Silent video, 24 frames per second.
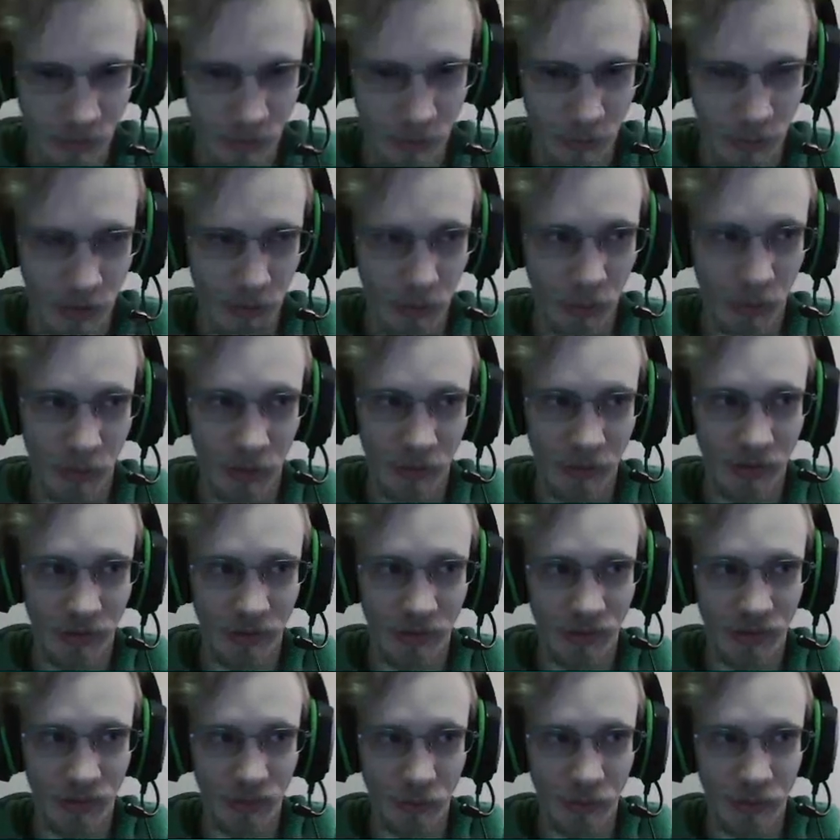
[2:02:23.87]
with the paper
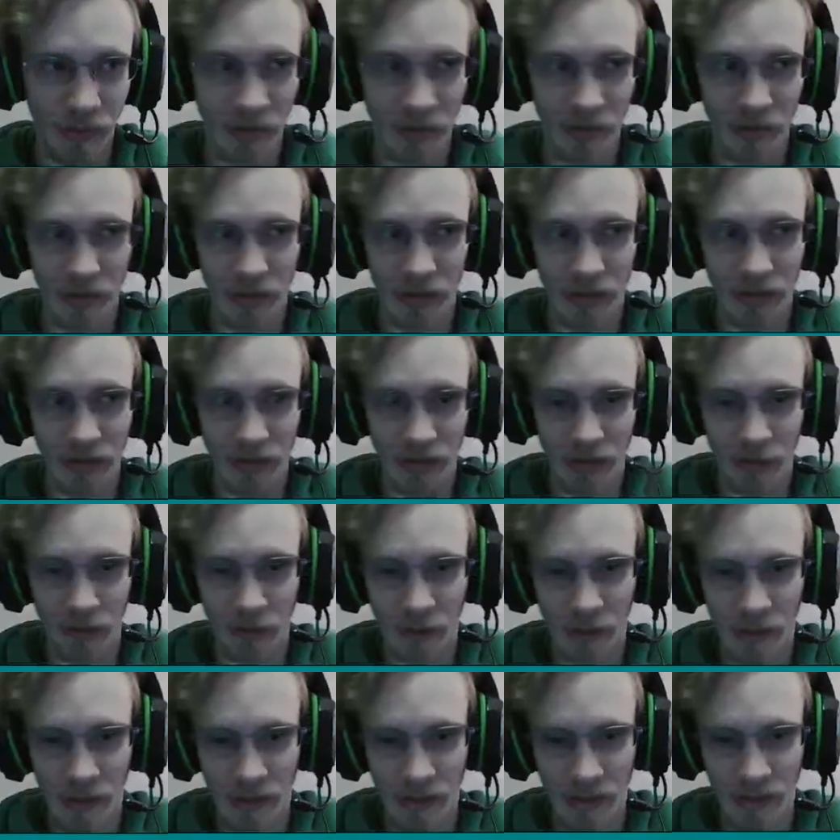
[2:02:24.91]
ponies a bit too long that I
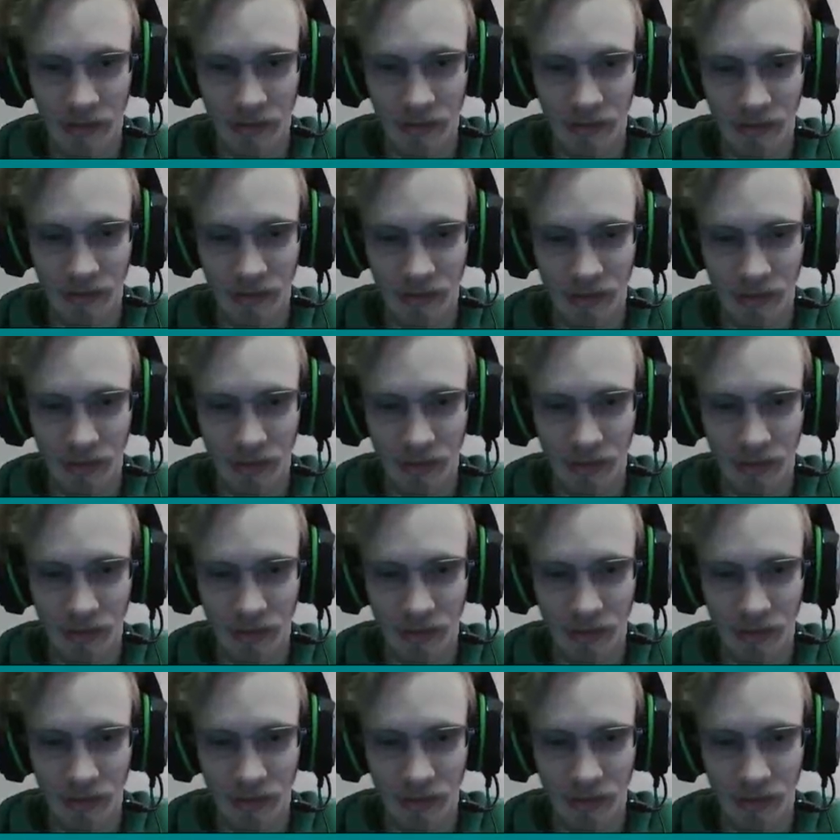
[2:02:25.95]
forgot how to